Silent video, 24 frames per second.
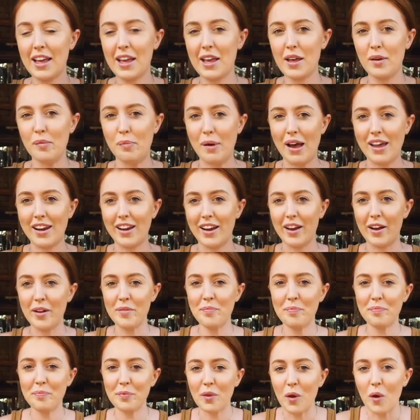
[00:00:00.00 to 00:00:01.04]

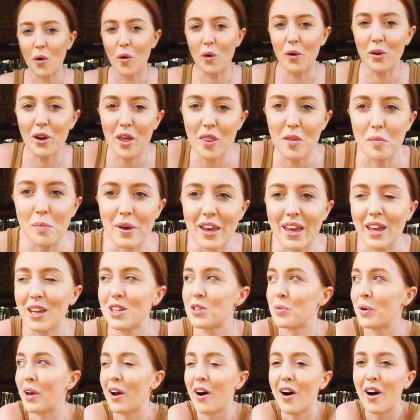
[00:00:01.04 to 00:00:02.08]
cabana on the
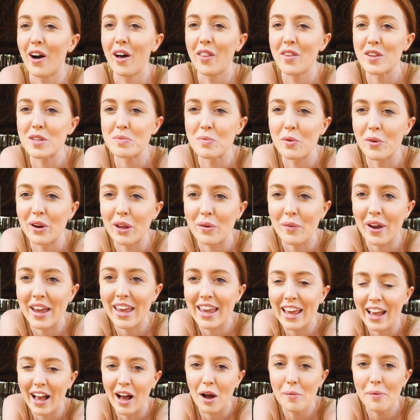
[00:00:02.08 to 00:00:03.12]
beach. We are this morning
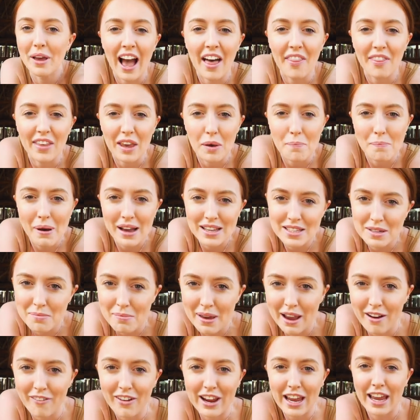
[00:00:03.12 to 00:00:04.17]
waking up at the
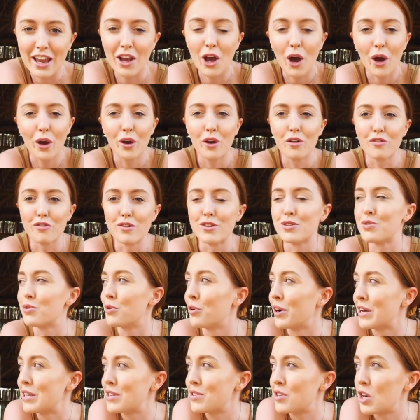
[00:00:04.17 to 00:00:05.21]
Masamirey Cove
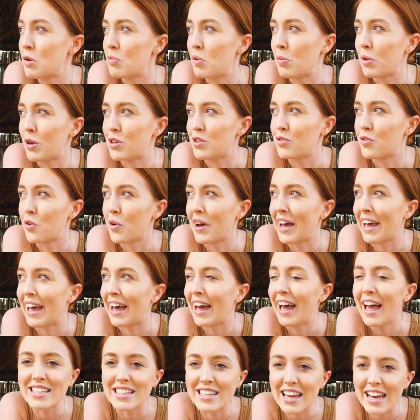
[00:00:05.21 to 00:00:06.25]
Resort. It's super beautiful
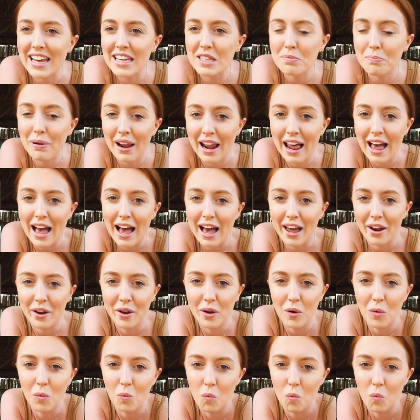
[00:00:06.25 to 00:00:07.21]
here. Today's plan